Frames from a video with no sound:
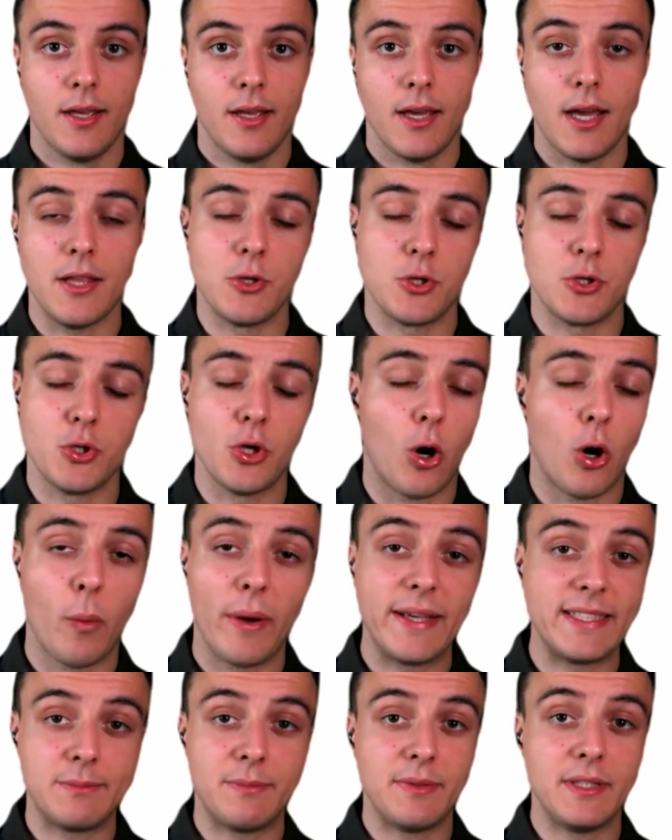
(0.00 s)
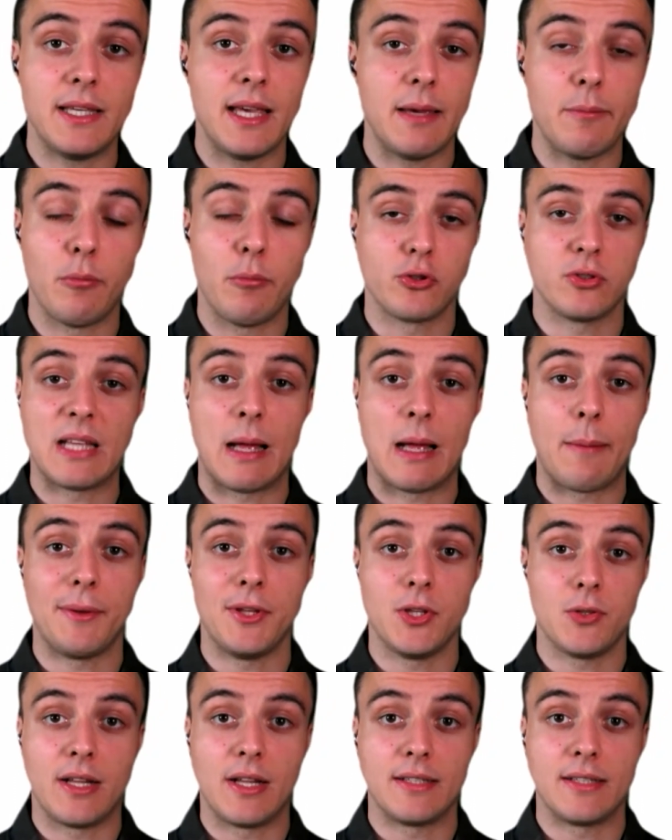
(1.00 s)
You should always be able to tap
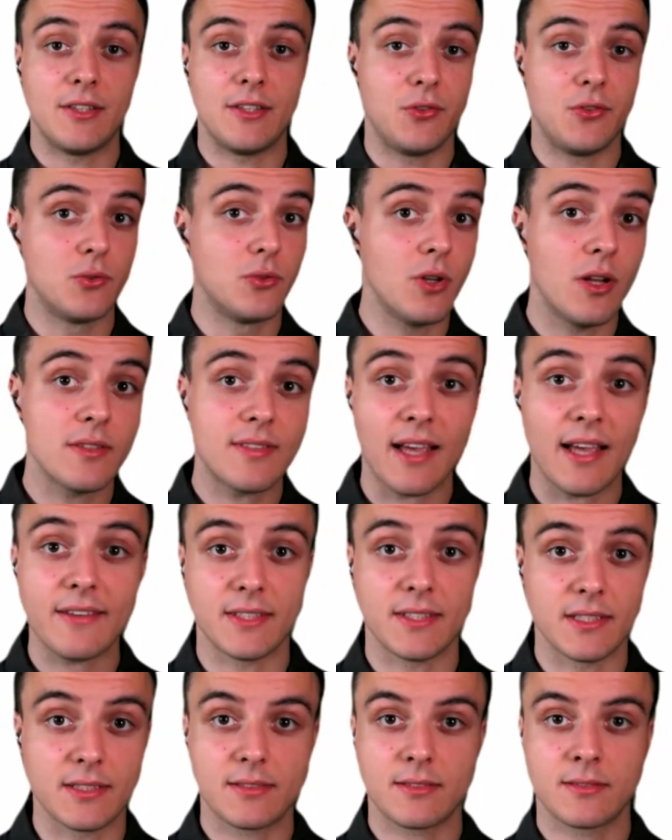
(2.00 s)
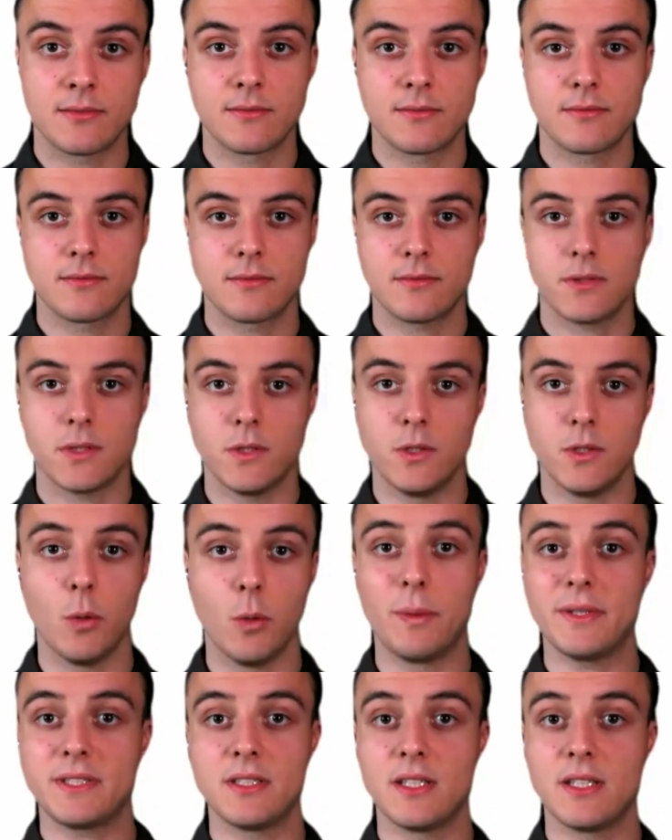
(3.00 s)
into that. If you do not have this, your
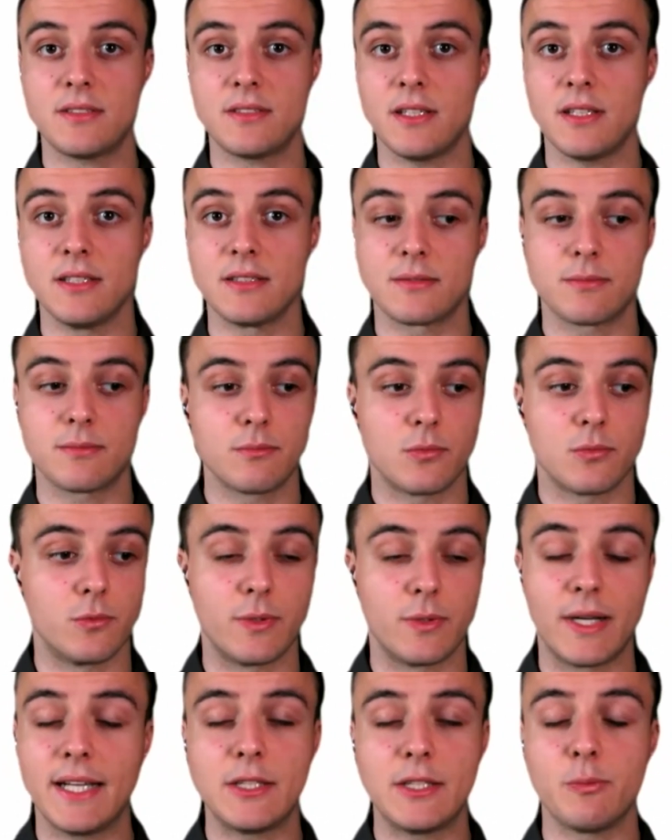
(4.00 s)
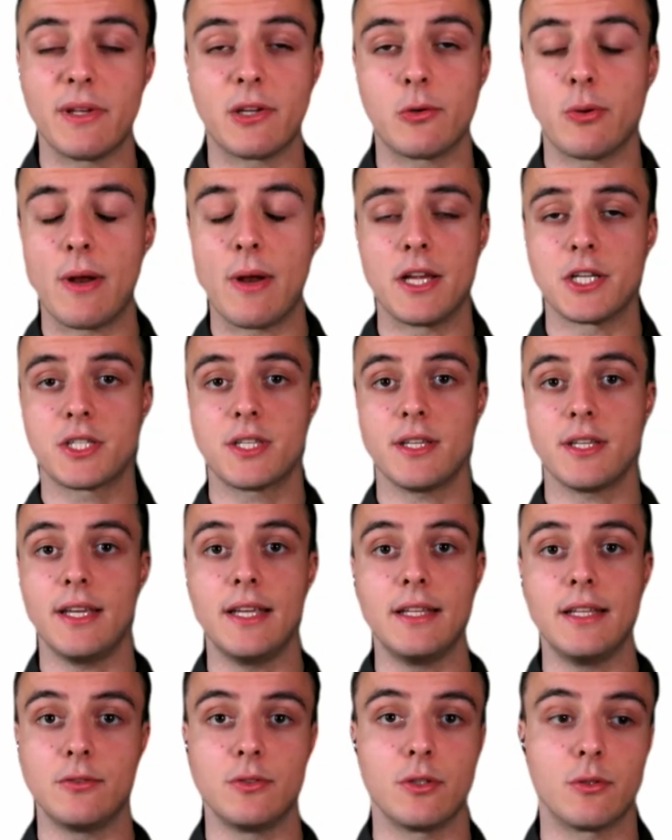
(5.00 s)
business is ready to be crashed
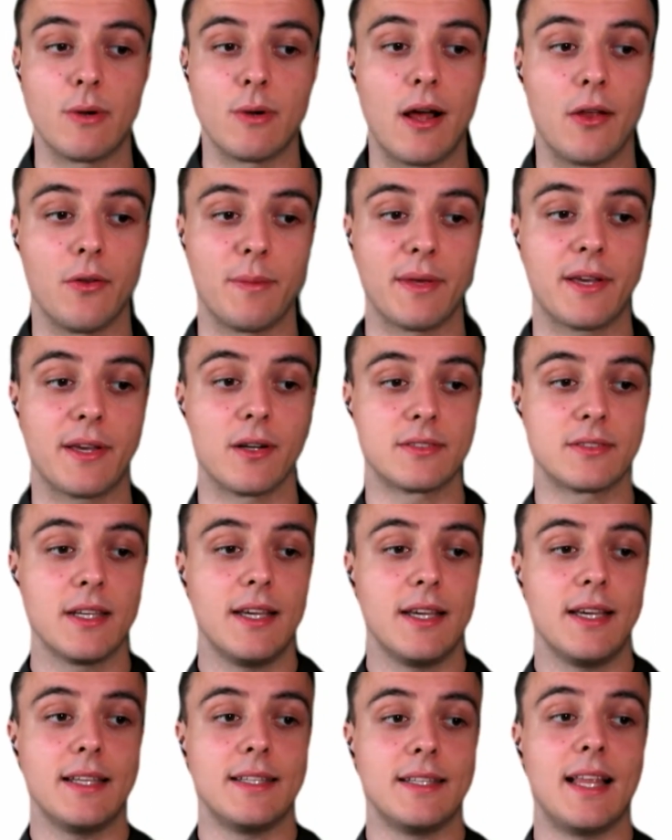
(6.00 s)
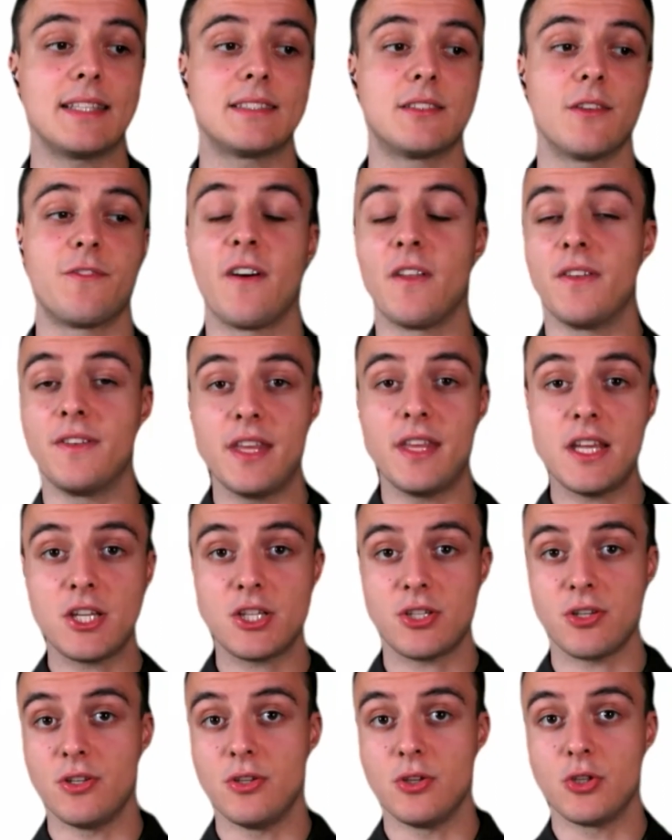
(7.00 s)
into the ground, because that's the
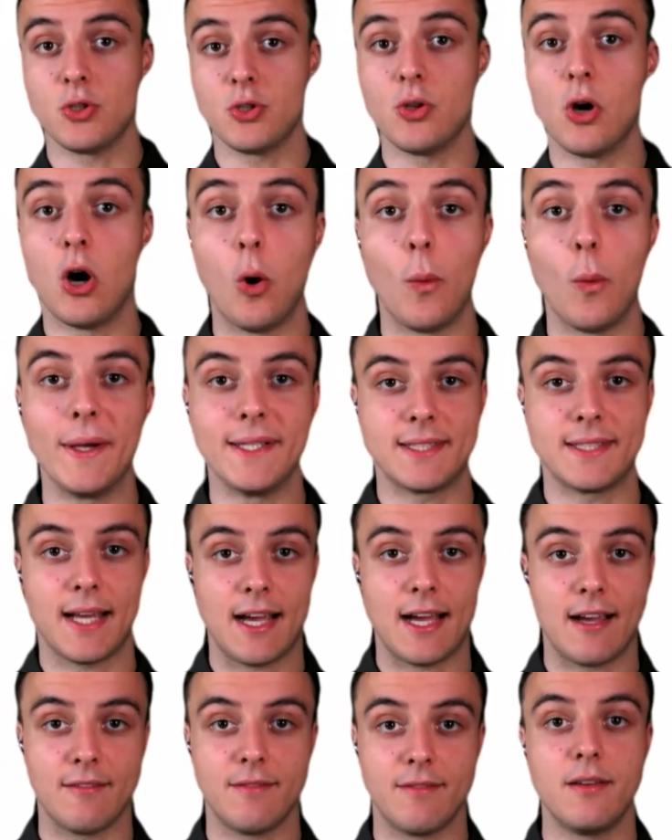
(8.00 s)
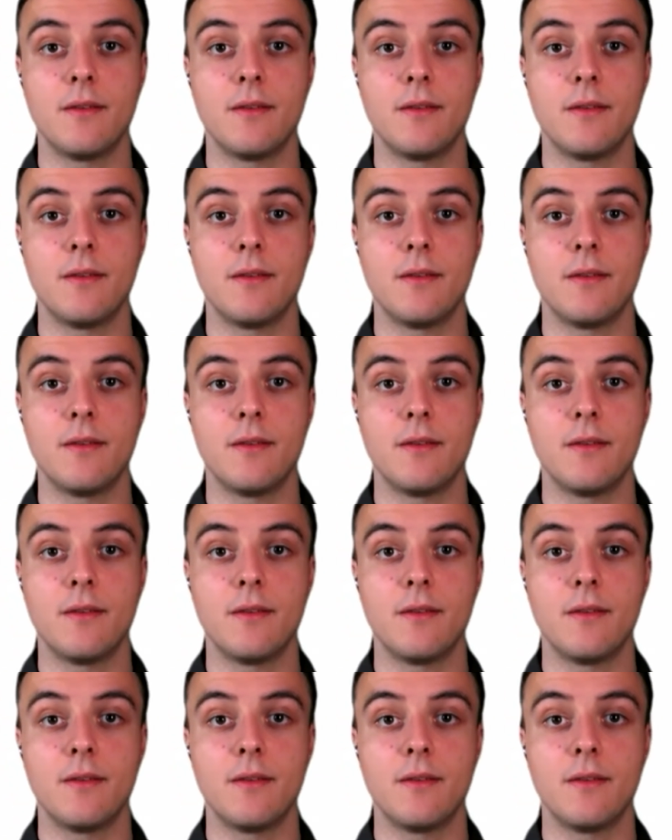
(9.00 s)
foundation you should always have